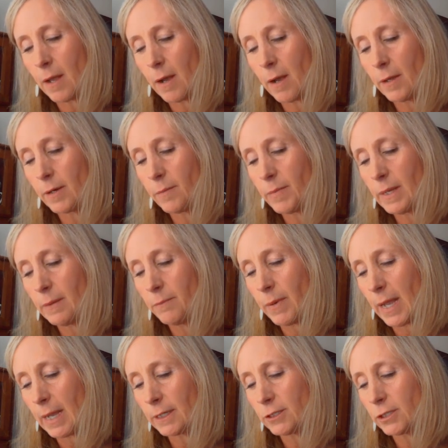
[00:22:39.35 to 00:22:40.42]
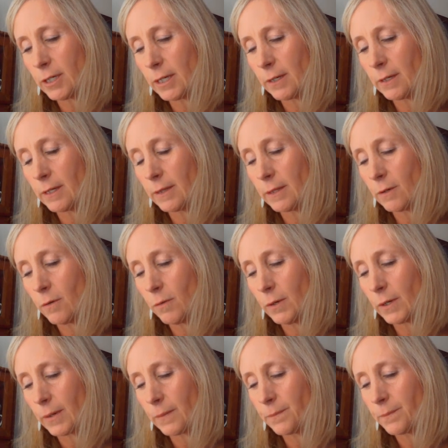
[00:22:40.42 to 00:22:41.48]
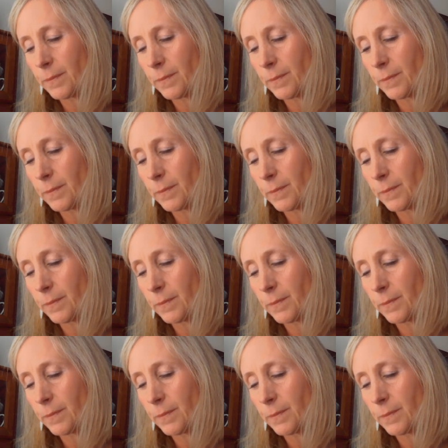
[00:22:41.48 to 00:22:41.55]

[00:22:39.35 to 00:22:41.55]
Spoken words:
on a beanbag chair in the corner.